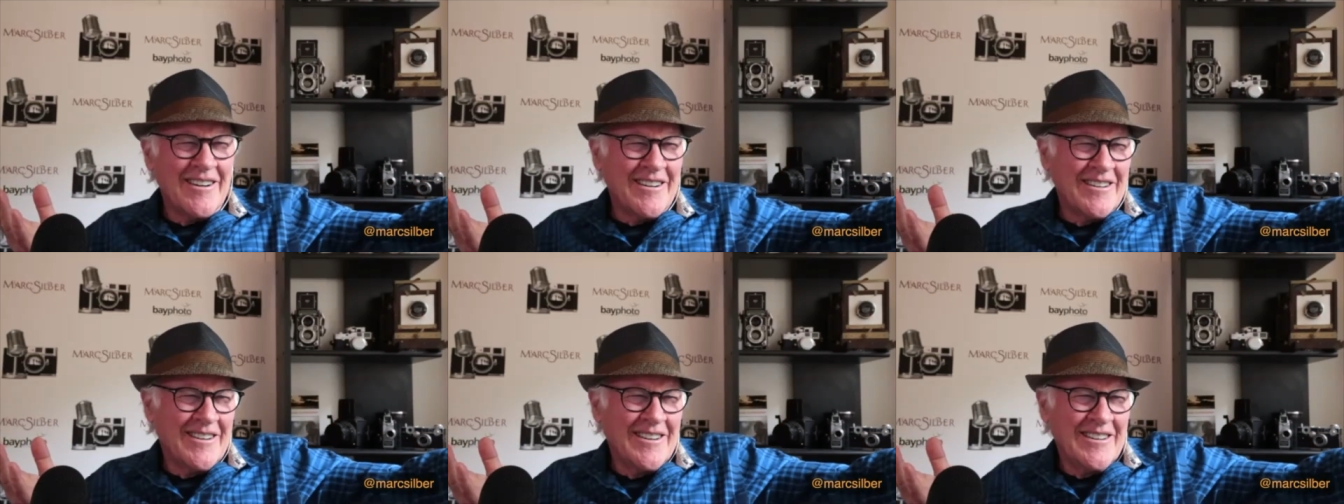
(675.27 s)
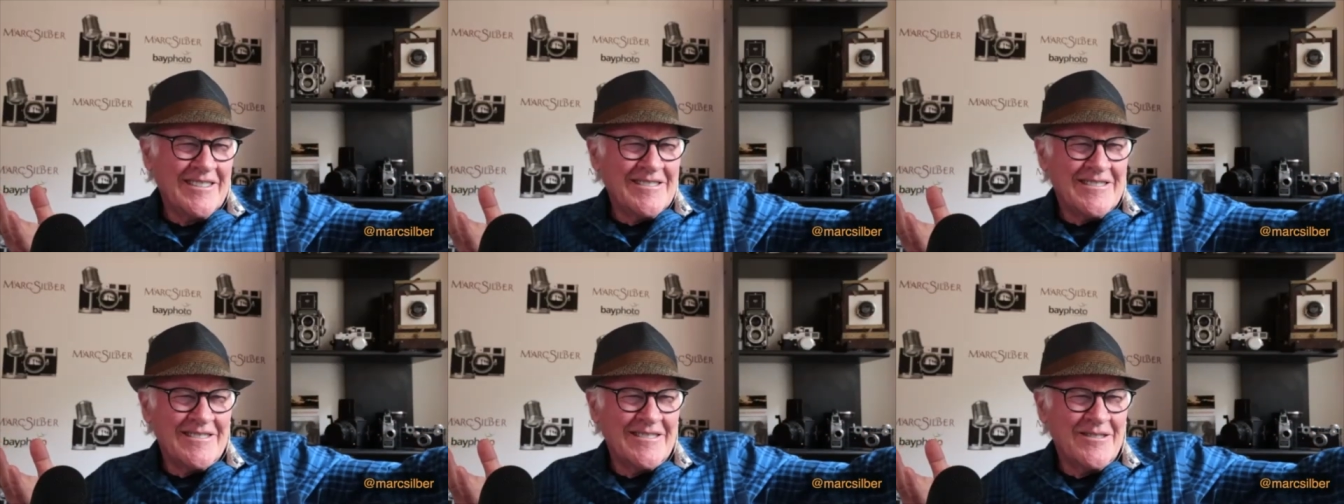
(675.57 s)

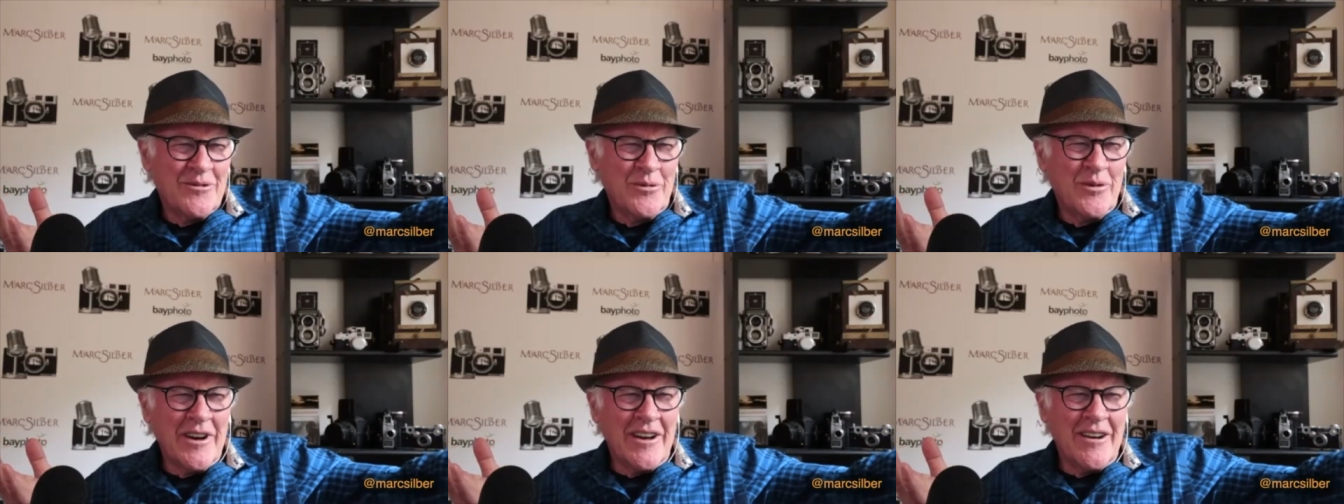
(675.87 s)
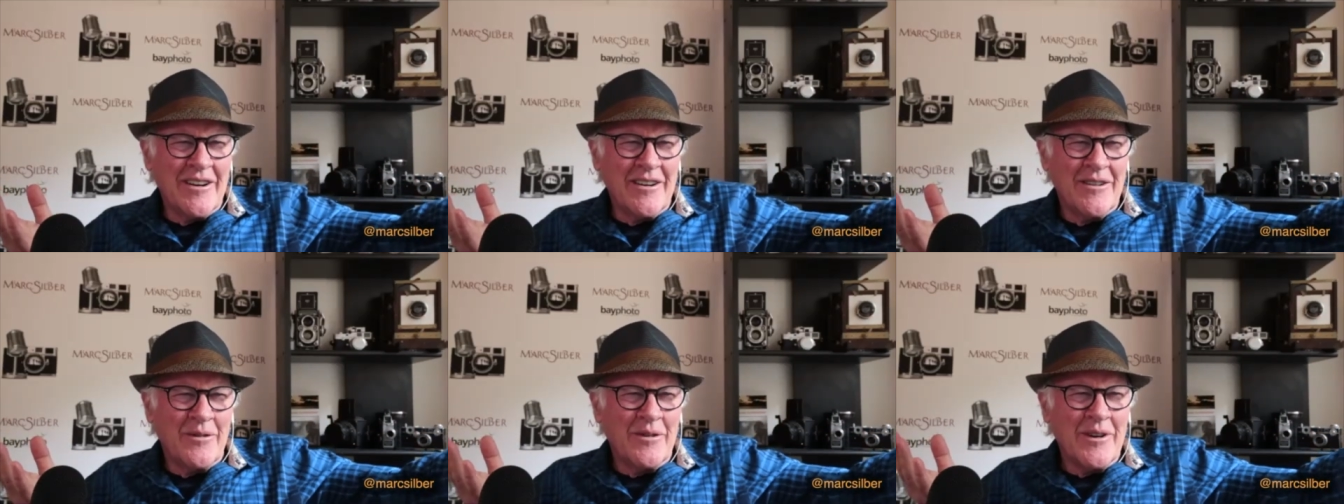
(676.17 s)
He's
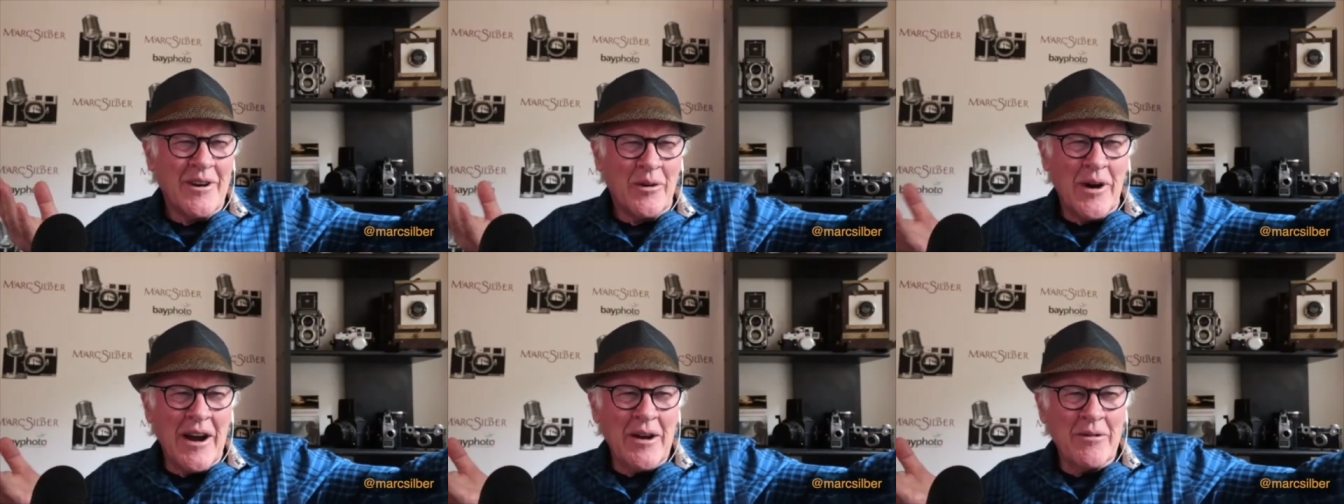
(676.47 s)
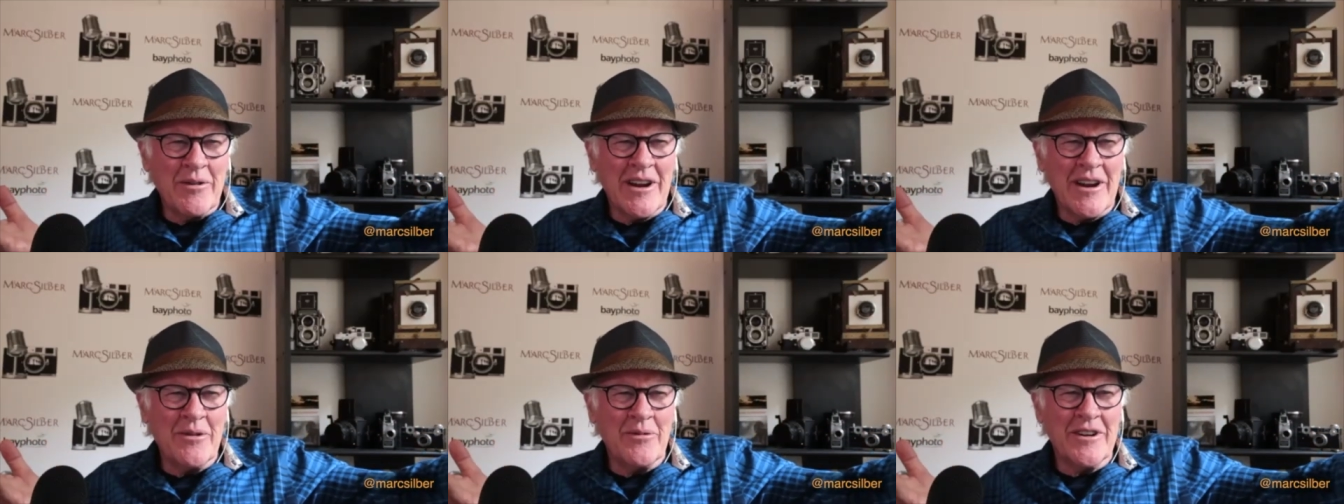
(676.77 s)
what why
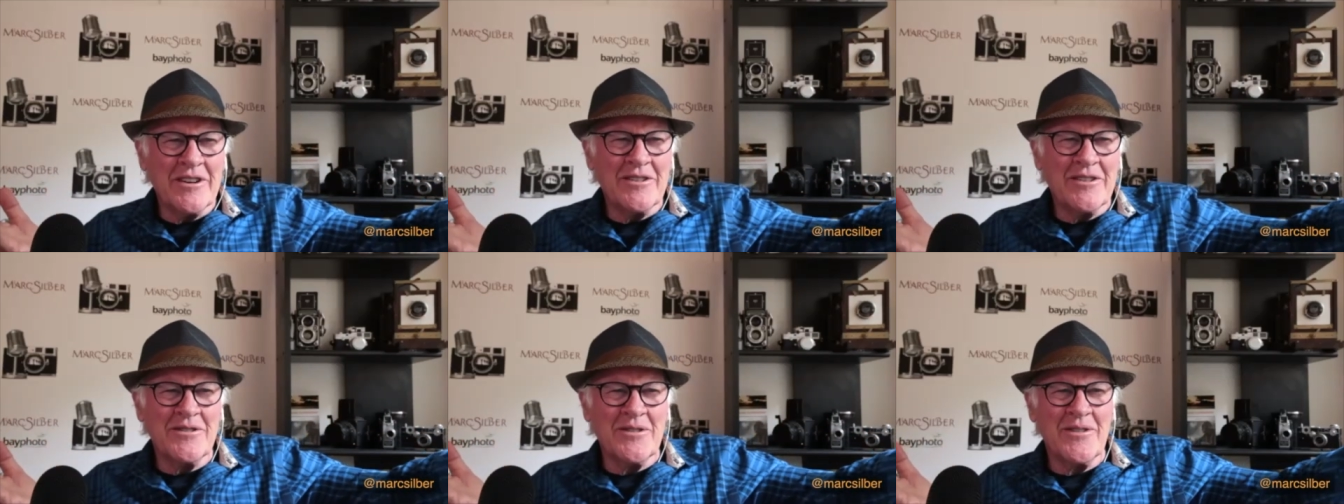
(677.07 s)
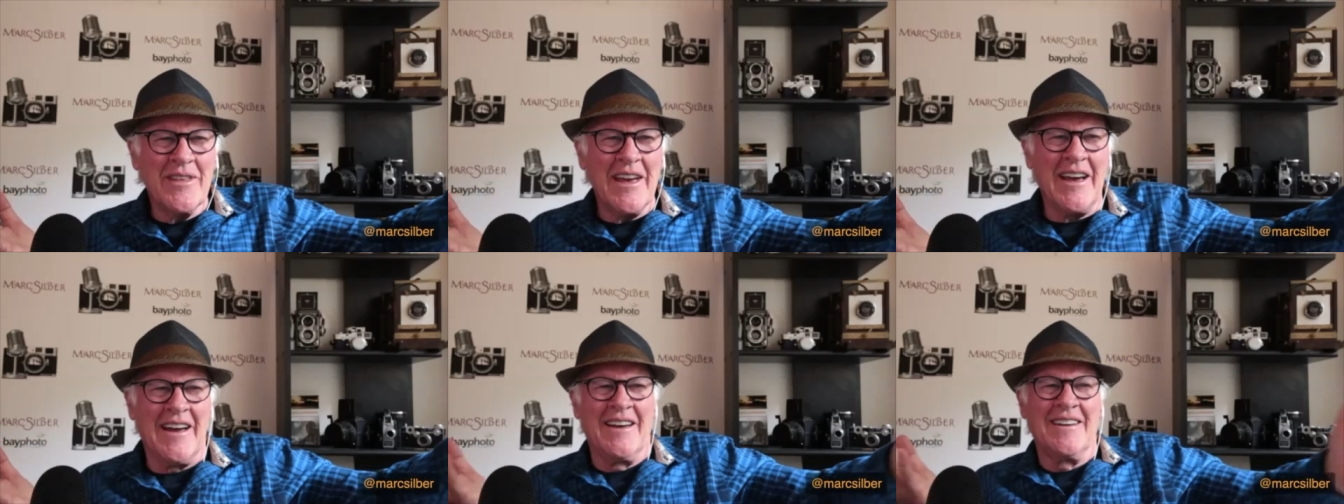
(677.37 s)
would I want to do
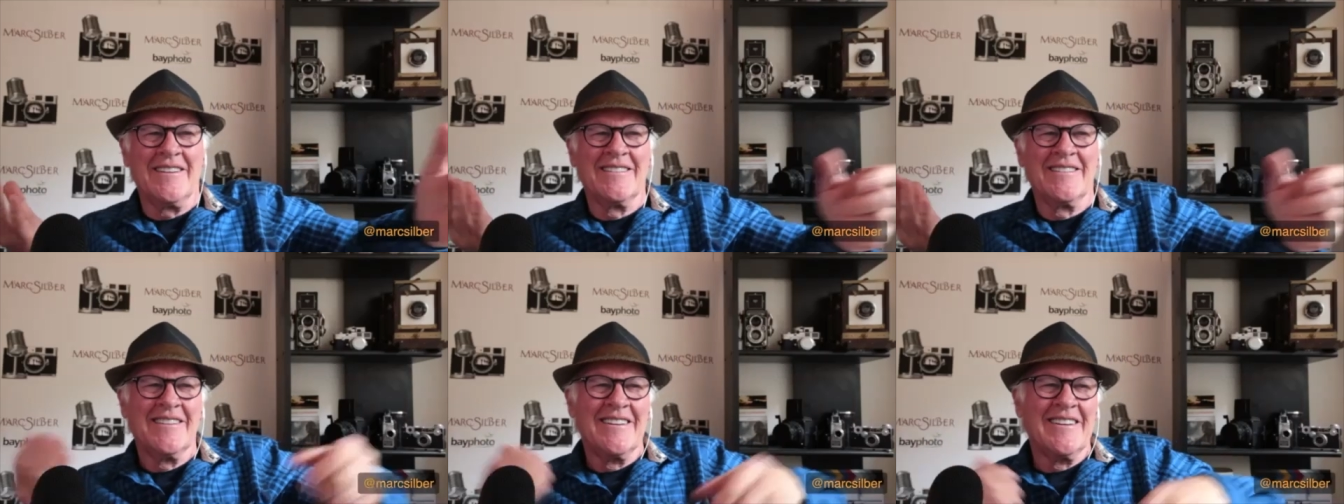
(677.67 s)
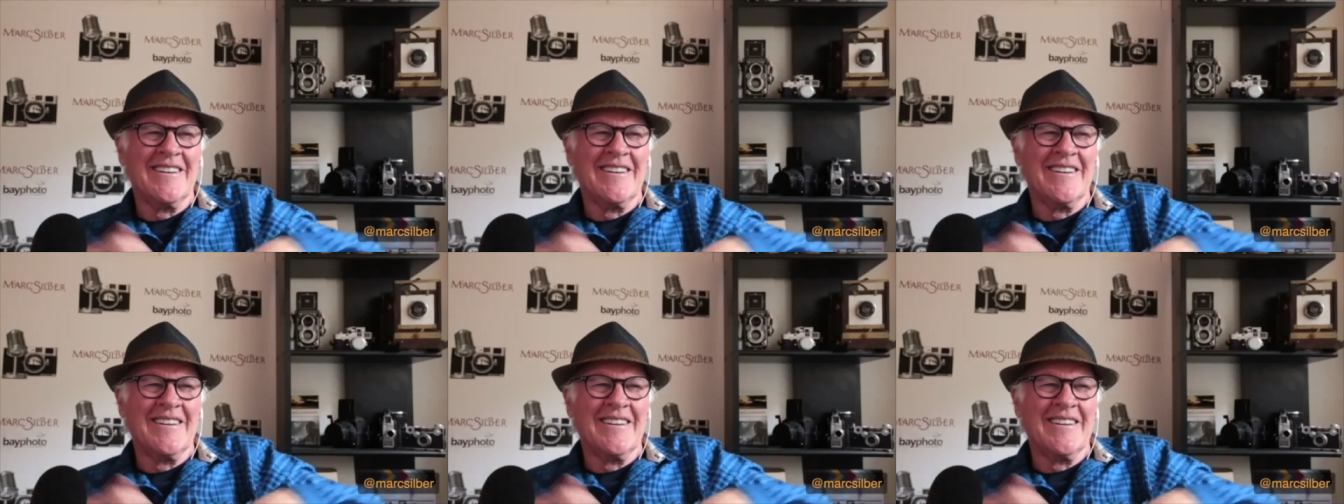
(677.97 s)
that?